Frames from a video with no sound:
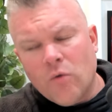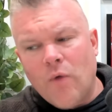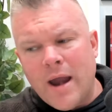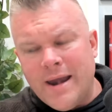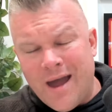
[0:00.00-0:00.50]

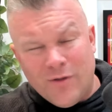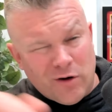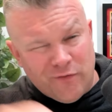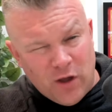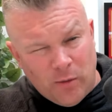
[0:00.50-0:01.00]
Right now, they're
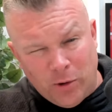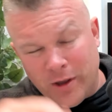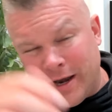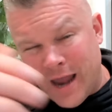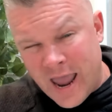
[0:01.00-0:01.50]
available
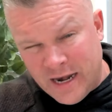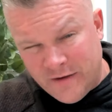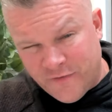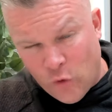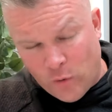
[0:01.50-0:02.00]
in
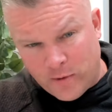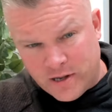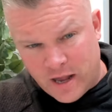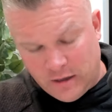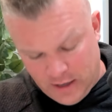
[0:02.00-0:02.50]

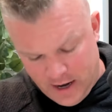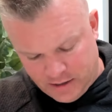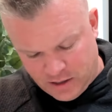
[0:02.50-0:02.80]
84% of leagues.